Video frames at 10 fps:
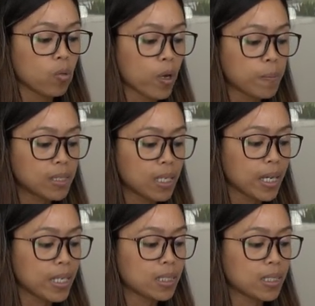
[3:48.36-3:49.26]

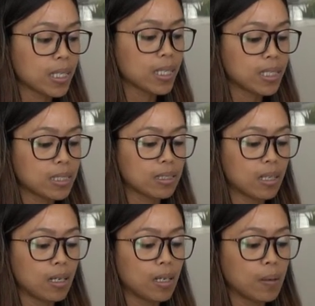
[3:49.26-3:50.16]
Website is
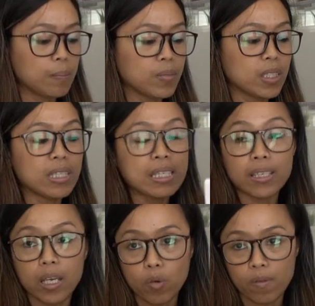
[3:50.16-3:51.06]
the
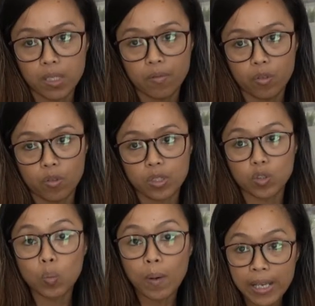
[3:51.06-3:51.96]
DCA website, of course, the
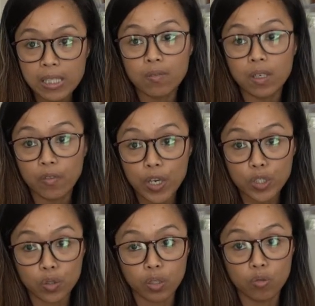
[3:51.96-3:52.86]
Dubai Civil
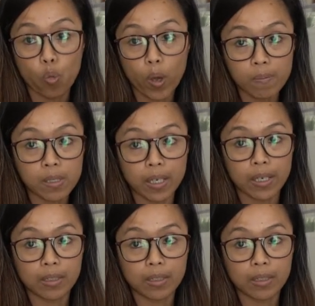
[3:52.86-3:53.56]
Aviation website.